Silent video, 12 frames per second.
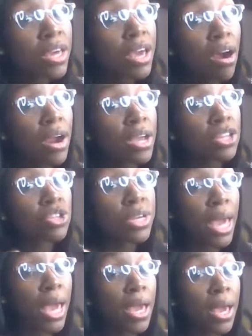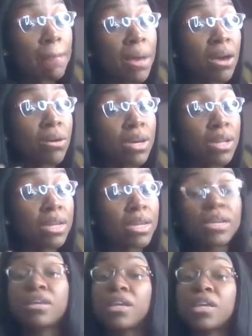or educate about
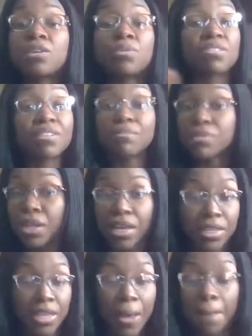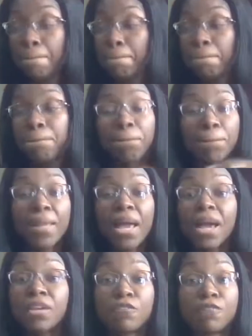Gullion, it was something like that.
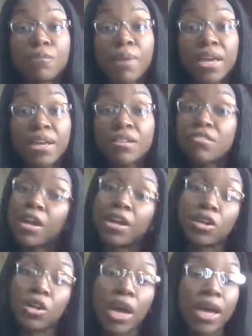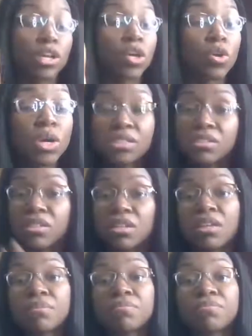I look for my answer. I go
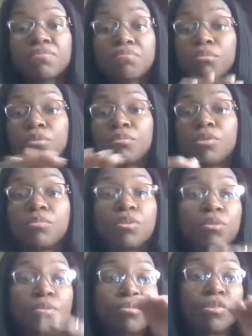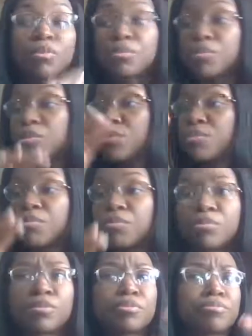hunting. Boom, boom, boom, boom, boom, boom, boom,
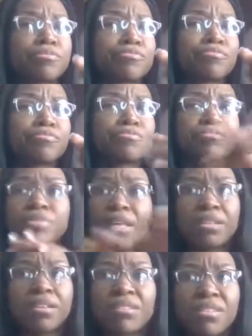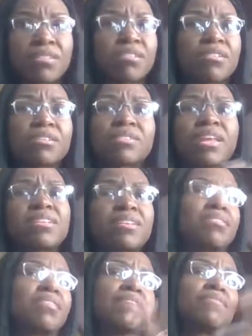boom, boom. That doesn't talk. That
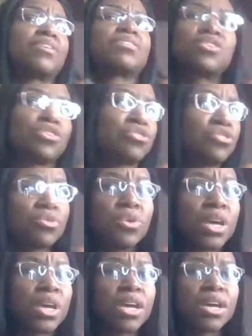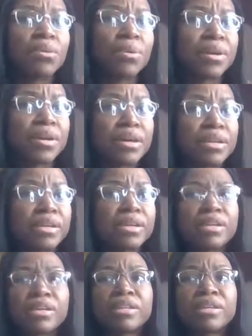doesn't have nothing to do with
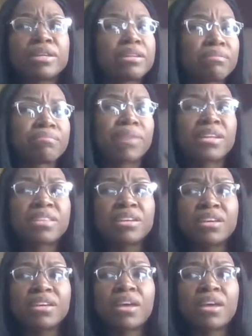Gullion. Gullion, I think,